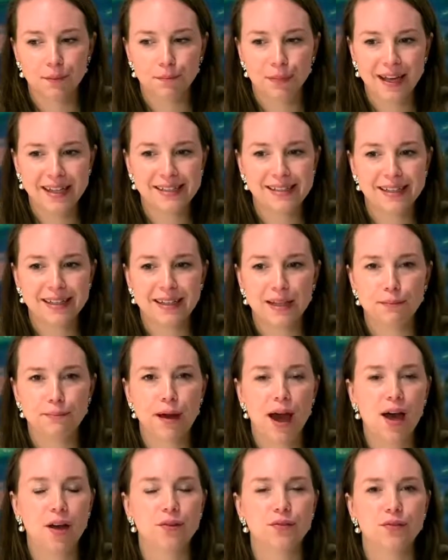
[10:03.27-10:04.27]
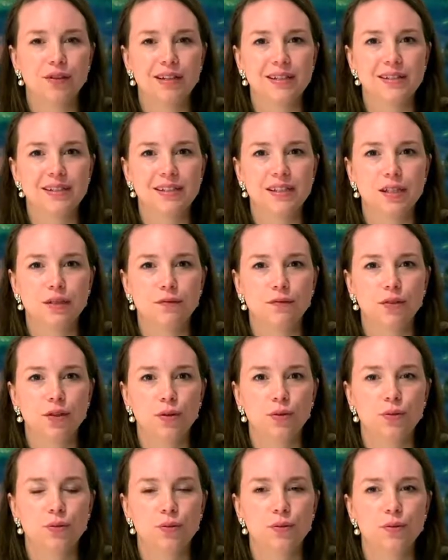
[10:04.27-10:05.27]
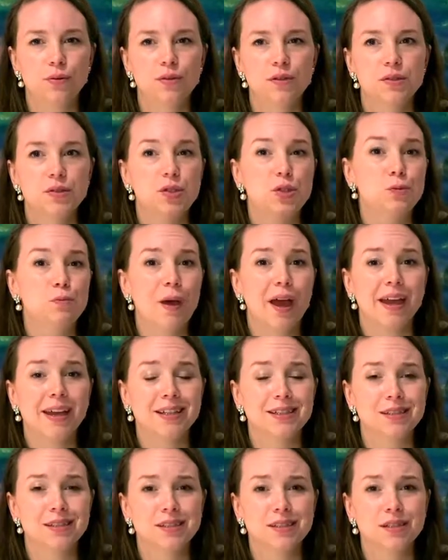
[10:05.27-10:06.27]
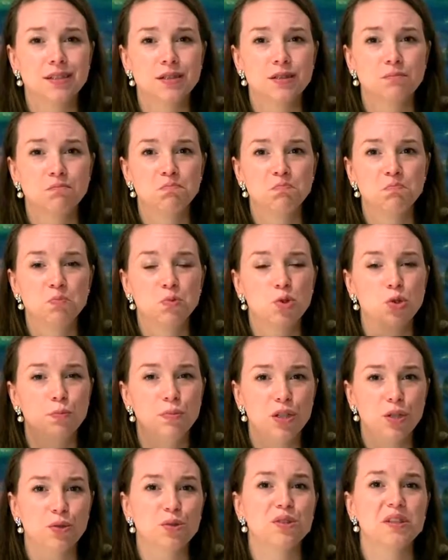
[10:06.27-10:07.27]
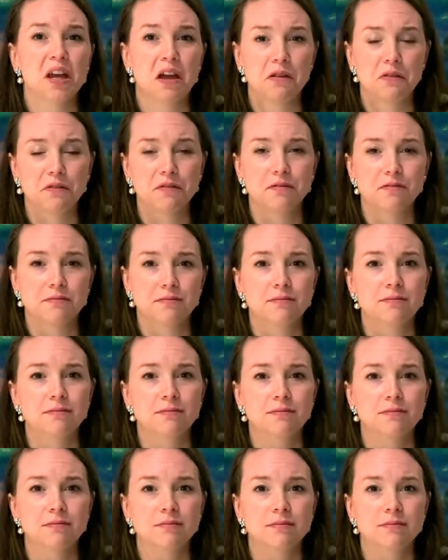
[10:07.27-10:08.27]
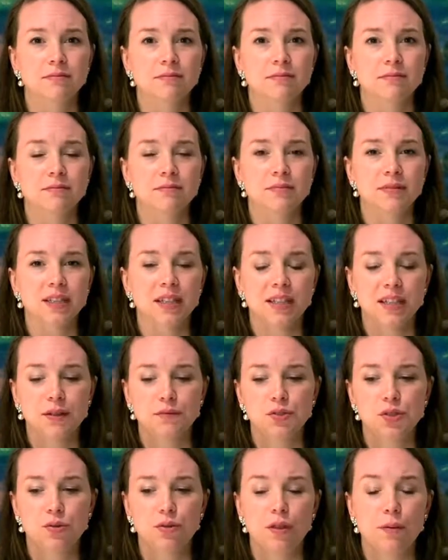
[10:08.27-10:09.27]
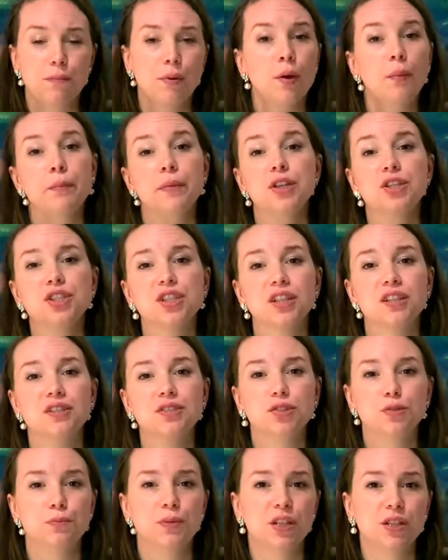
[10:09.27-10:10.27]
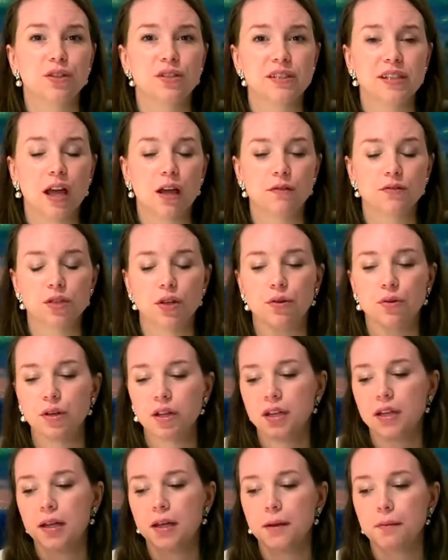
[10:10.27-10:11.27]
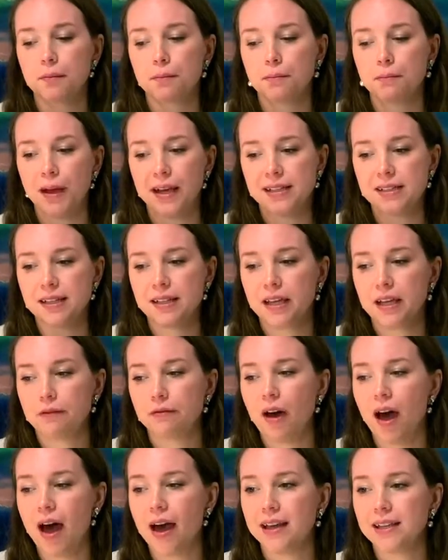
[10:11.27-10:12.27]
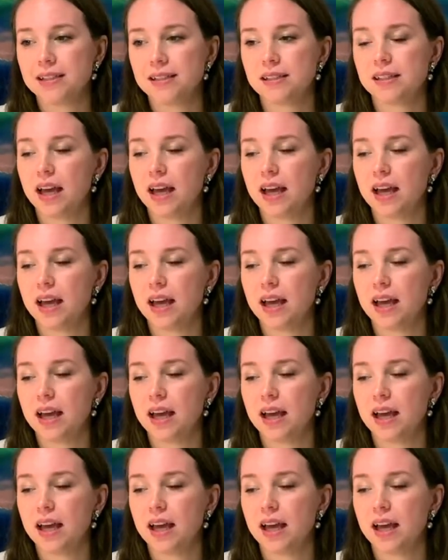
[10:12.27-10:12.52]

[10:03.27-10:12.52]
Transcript: basically boundaries give you space to be yourself. It gives you the permission to be yourself. So basically, if I